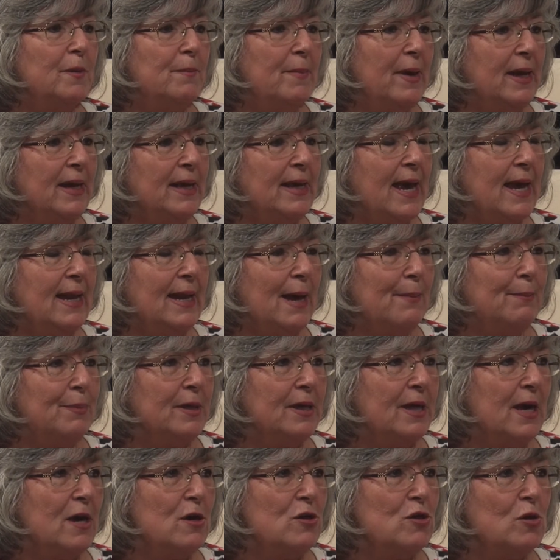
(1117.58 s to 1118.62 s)
the Medicaid
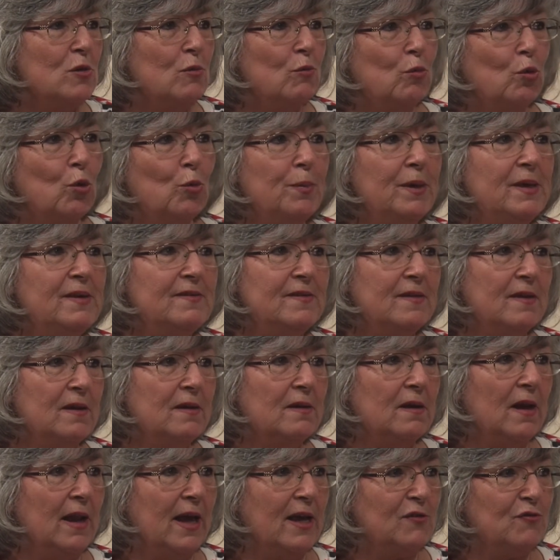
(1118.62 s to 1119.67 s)
application will be sent
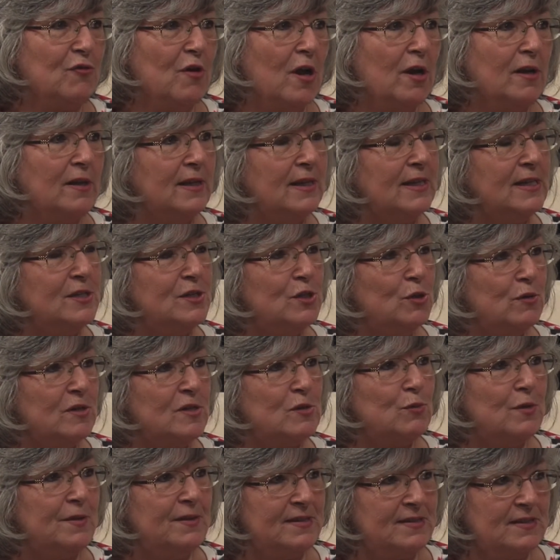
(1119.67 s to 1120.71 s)
electronically to us
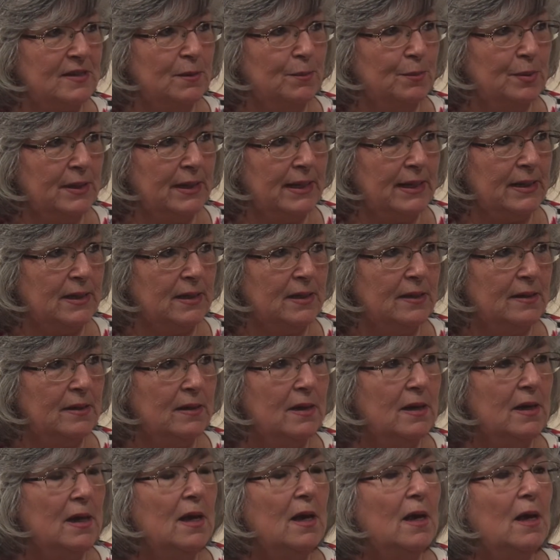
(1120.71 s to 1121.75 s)
when it's completed.
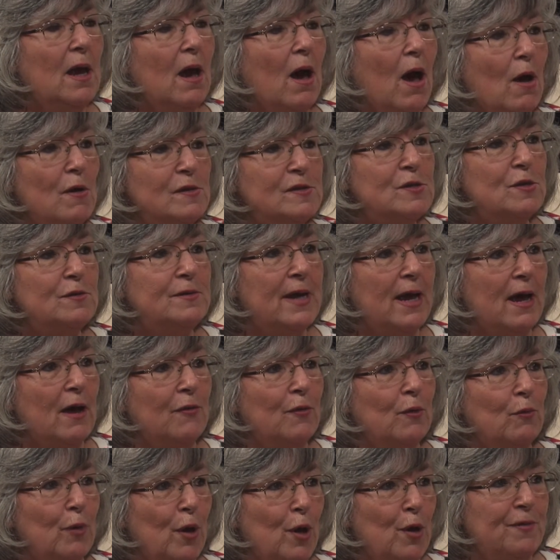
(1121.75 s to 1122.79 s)
Also down
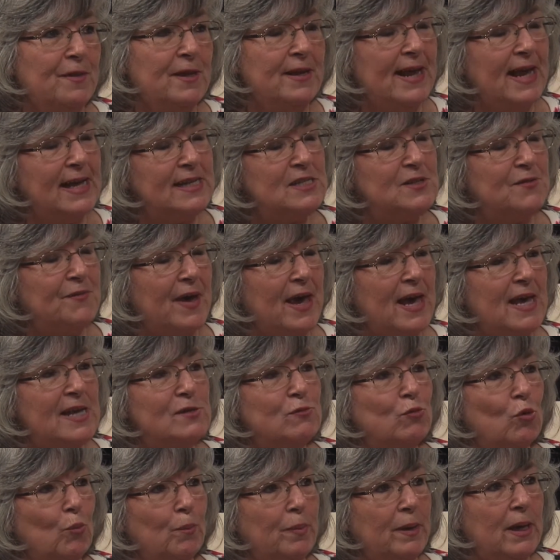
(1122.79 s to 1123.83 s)
the road, the next phase
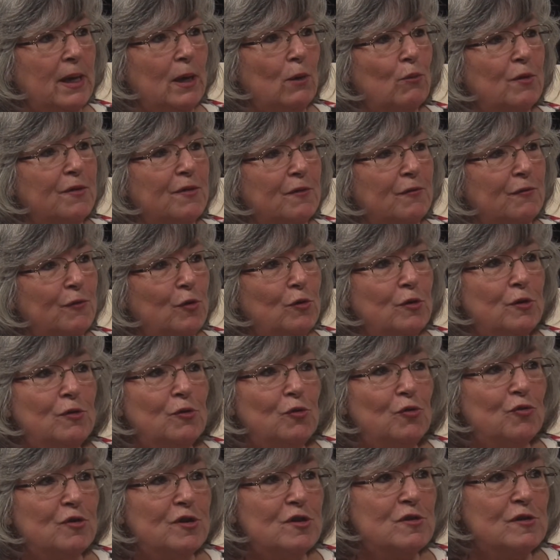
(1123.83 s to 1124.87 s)
will be with the Food and
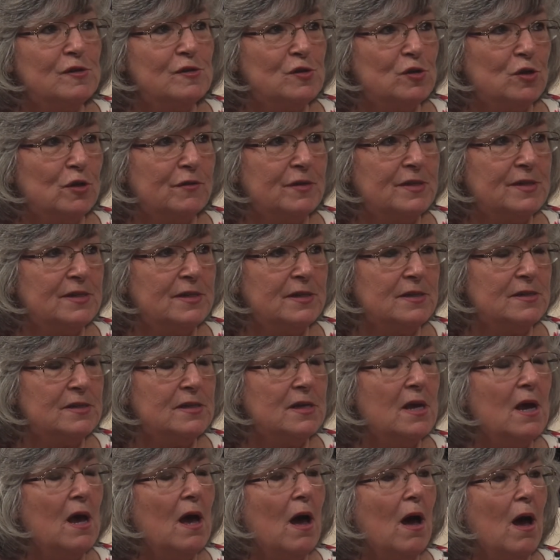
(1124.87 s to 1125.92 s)
Nutrition Services
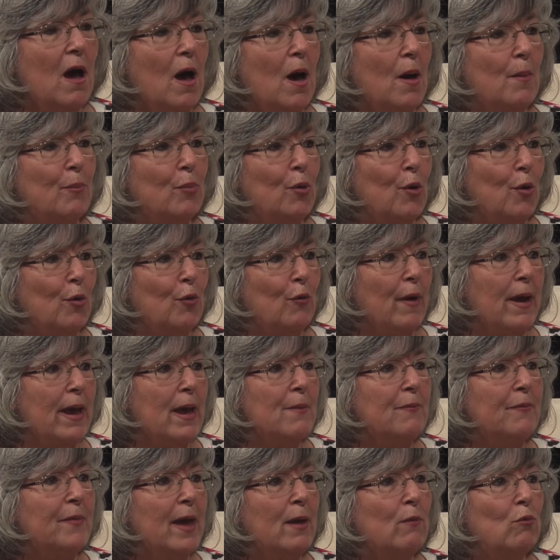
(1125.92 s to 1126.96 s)
um,
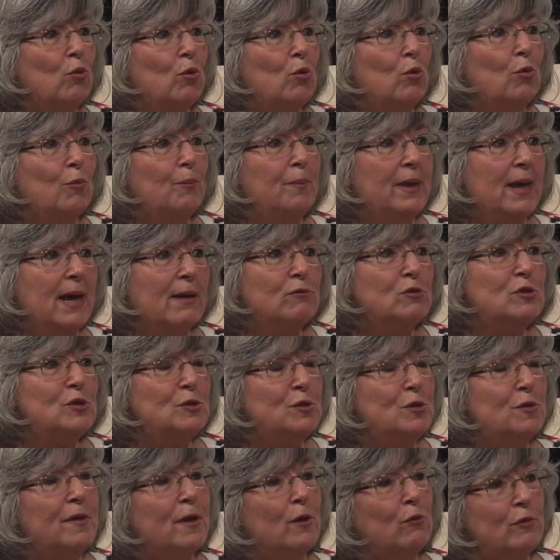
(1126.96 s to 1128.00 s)
program. They will be able to
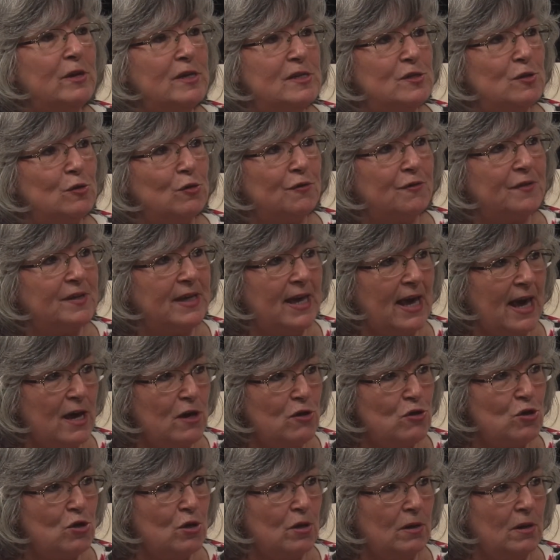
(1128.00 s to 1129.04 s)
do their
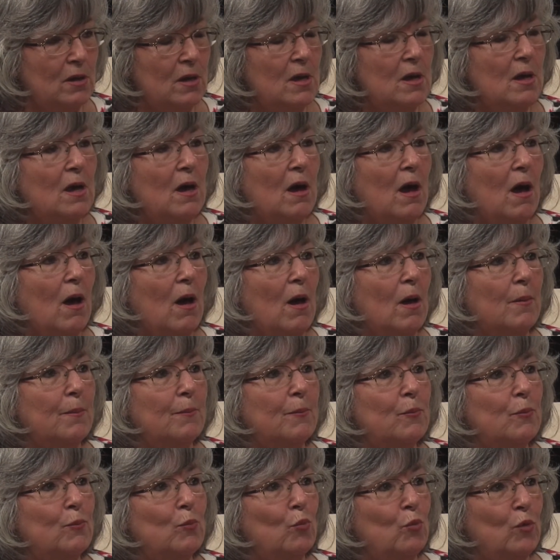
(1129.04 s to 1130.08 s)
recertification um,
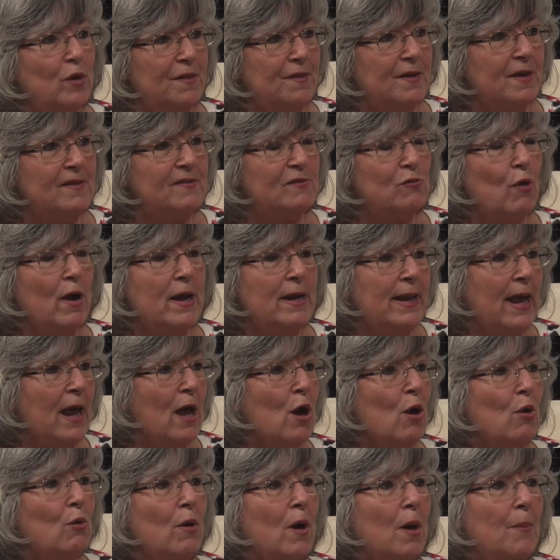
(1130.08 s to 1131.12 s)
with us. Right
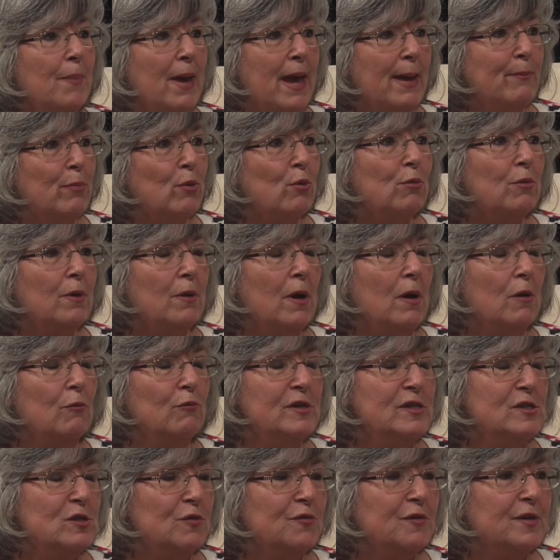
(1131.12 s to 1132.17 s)
now, a paper uh,
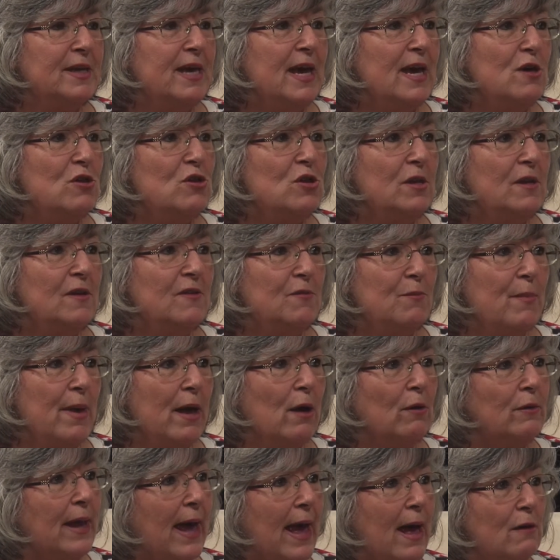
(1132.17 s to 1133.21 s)
recertification is
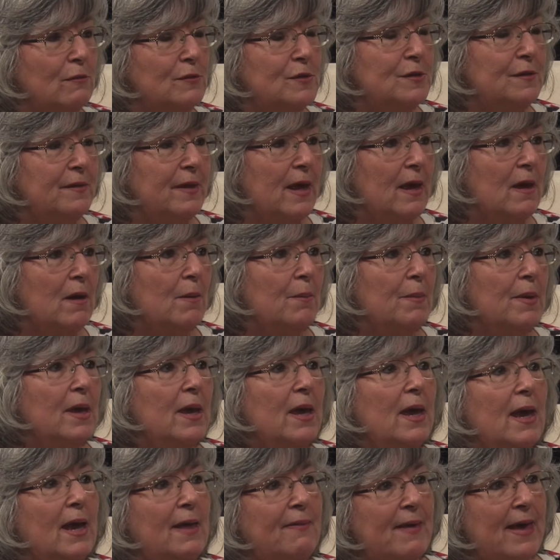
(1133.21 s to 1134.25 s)
mailed out to them,
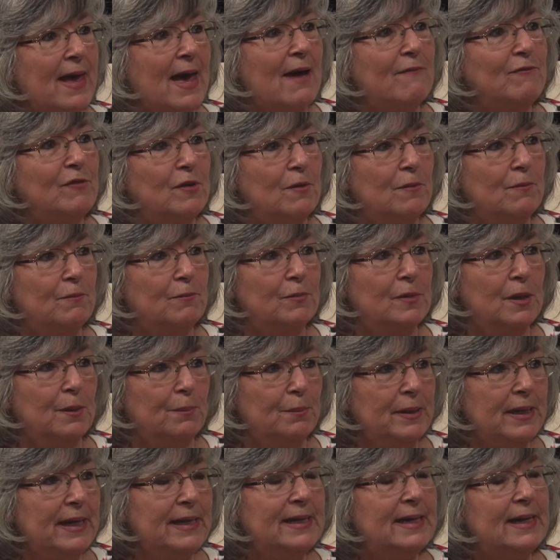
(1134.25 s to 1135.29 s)
and they have to
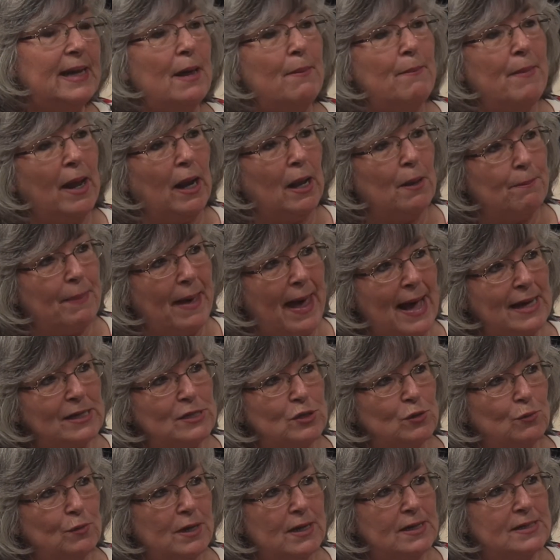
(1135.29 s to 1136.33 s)
complete it and mail it back
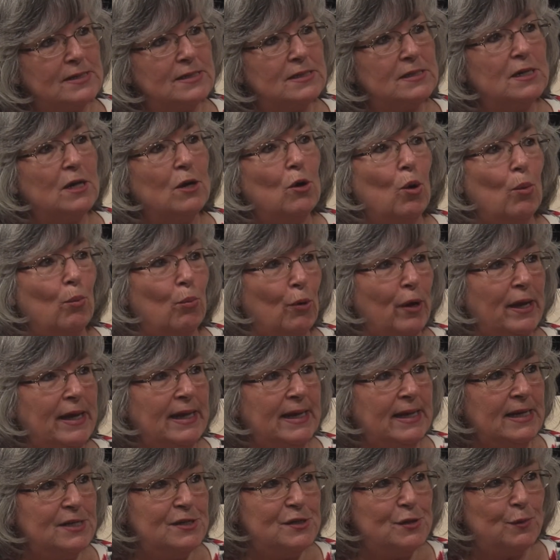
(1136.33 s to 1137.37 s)
to us or bring it
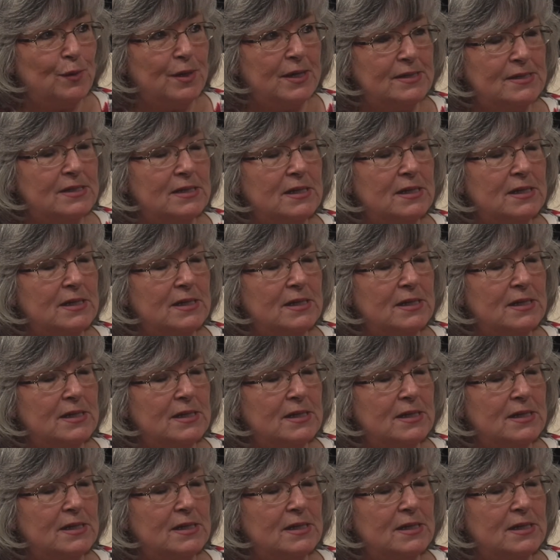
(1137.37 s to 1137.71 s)
in to us.